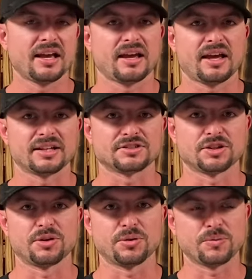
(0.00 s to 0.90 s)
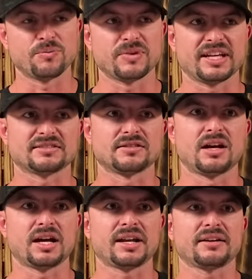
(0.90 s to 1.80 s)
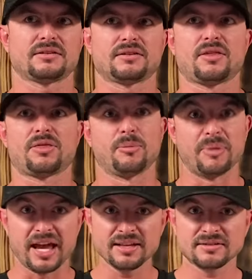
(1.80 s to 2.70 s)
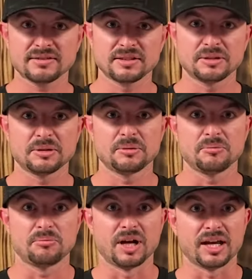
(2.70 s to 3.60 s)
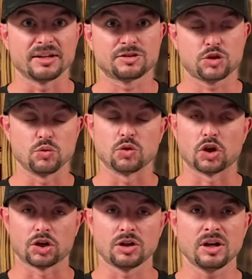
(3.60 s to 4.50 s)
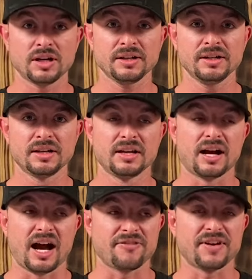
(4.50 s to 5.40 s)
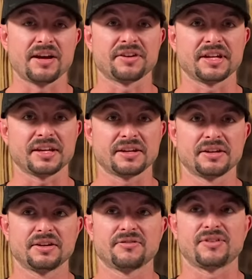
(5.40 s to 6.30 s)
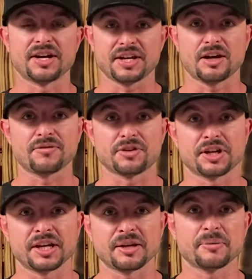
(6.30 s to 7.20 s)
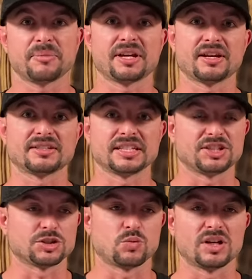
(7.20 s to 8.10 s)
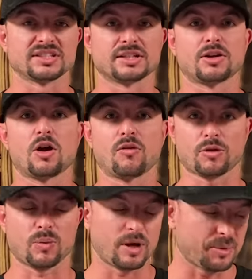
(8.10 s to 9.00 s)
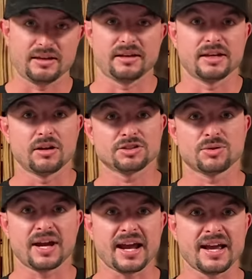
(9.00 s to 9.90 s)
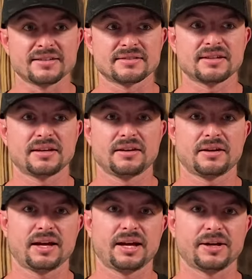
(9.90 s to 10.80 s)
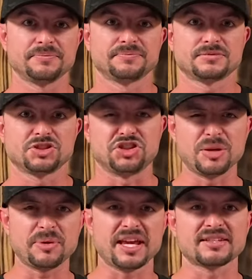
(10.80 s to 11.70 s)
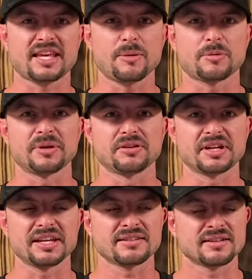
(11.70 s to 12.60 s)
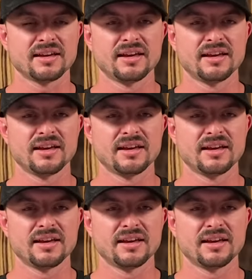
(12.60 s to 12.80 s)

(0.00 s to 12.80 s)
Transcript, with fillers: And so it's not the best, but to learn on, I found it very comforting because it just wasn't overwhelming. It also has uh, GPS capabilities.